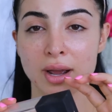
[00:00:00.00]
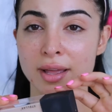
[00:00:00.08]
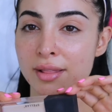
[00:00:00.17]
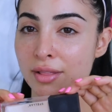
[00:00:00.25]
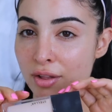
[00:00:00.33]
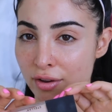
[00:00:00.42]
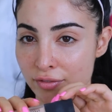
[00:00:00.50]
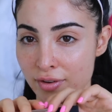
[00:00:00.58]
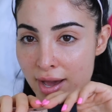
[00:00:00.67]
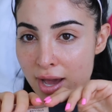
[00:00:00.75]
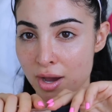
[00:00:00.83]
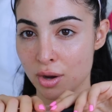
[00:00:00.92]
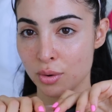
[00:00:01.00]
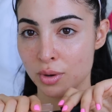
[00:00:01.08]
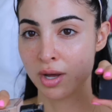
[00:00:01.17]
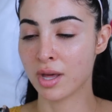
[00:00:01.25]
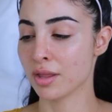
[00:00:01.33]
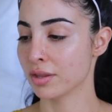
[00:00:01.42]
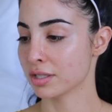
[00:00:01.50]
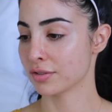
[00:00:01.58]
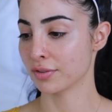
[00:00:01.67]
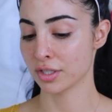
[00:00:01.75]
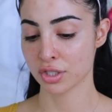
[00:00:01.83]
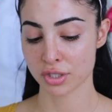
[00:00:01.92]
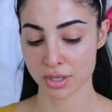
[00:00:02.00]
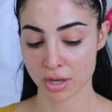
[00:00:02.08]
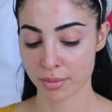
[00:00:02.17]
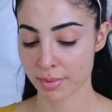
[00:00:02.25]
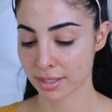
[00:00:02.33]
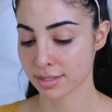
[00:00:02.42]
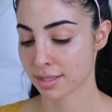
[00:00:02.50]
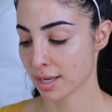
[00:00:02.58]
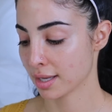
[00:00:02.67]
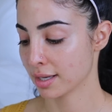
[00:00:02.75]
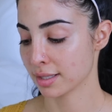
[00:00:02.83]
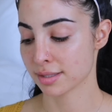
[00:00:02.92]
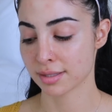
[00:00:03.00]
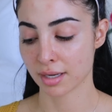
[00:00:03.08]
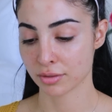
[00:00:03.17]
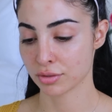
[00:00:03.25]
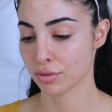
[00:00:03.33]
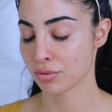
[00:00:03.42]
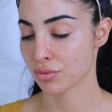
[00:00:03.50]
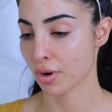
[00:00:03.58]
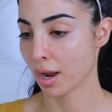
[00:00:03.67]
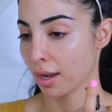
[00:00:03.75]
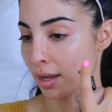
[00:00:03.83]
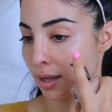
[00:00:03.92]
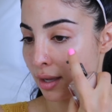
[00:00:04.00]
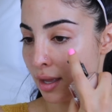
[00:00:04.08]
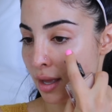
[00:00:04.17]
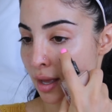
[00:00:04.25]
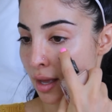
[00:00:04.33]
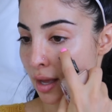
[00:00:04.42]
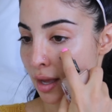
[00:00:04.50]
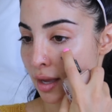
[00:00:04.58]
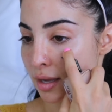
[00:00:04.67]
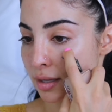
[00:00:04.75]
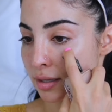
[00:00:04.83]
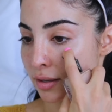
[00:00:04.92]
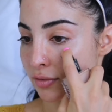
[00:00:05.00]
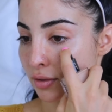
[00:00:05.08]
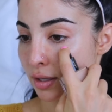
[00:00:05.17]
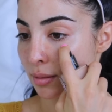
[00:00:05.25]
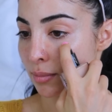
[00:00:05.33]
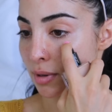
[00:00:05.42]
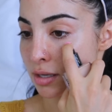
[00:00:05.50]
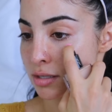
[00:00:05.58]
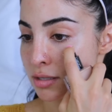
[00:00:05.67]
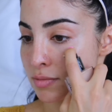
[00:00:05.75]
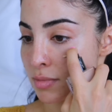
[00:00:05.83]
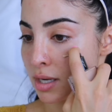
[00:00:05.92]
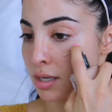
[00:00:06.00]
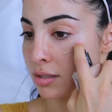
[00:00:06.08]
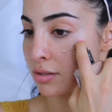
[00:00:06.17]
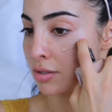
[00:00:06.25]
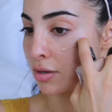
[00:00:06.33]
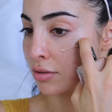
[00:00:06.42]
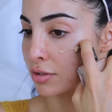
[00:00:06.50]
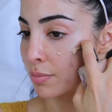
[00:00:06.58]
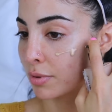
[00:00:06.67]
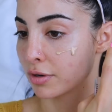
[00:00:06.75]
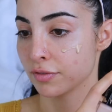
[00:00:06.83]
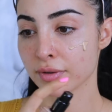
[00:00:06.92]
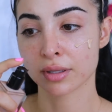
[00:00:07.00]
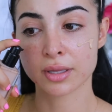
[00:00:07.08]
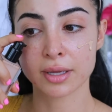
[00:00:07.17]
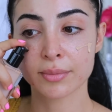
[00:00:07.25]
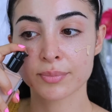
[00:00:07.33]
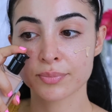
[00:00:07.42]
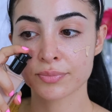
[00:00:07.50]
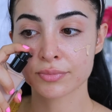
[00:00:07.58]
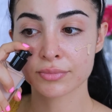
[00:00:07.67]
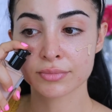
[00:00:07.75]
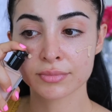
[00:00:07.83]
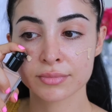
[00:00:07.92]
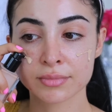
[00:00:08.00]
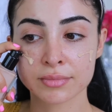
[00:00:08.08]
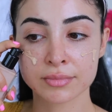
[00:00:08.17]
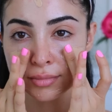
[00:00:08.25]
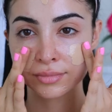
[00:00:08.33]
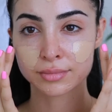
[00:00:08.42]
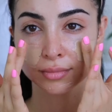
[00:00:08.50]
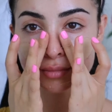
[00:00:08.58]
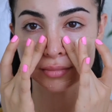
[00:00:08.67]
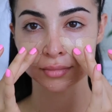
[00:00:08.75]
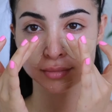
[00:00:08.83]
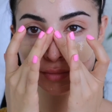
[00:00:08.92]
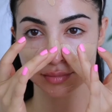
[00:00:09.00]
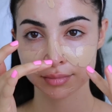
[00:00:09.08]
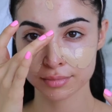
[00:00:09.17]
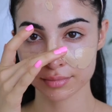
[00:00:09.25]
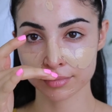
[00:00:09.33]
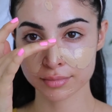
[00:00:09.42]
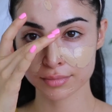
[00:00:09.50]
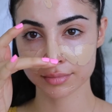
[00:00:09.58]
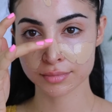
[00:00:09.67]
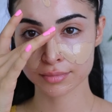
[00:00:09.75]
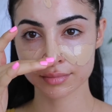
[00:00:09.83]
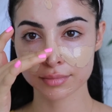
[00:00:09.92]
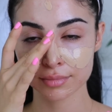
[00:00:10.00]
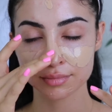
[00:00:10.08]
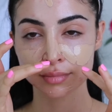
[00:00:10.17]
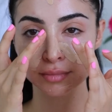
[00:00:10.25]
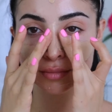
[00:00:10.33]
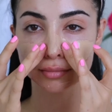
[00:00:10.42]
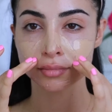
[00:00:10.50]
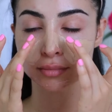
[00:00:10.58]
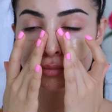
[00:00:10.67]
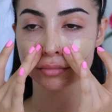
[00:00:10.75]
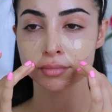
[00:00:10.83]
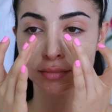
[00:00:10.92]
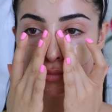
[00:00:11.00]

I love how this finishes on my skin. It's not too drying and I feel like it matches my undertones perfectly. Lately, I've been using my fingers to spread the foundation.